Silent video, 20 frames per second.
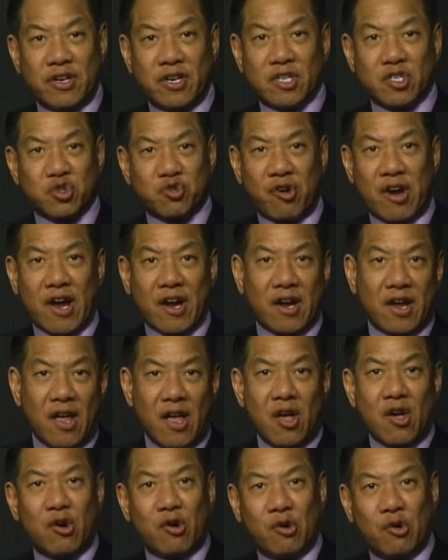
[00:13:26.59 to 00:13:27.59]
to track
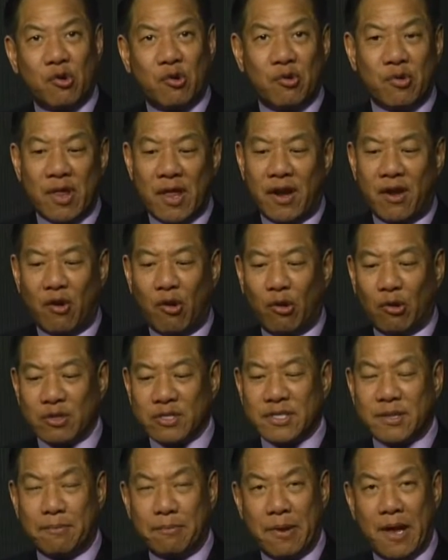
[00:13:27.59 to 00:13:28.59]
who then
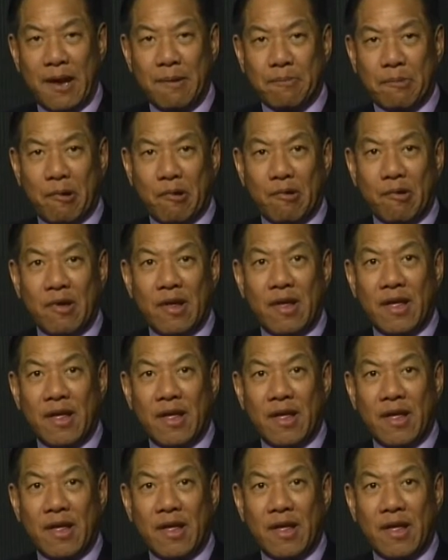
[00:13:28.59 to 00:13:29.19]
holds the paper